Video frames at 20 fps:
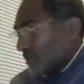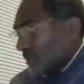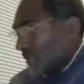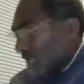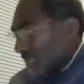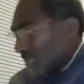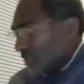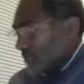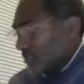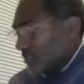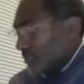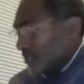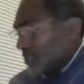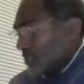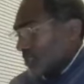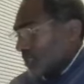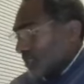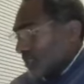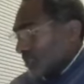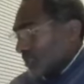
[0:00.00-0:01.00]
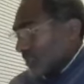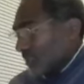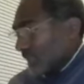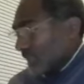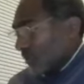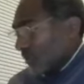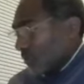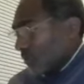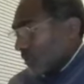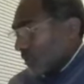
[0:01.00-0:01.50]
heathens
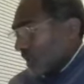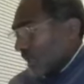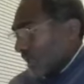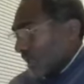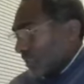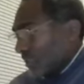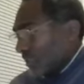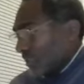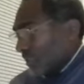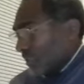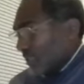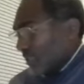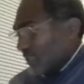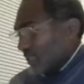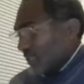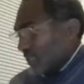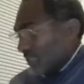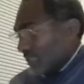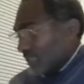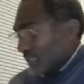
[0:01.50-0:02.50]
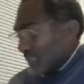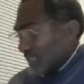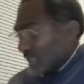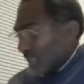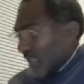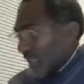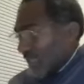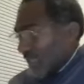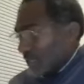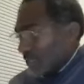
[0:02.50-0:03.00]
that were at
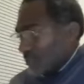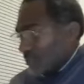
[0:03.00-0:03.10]
Gilead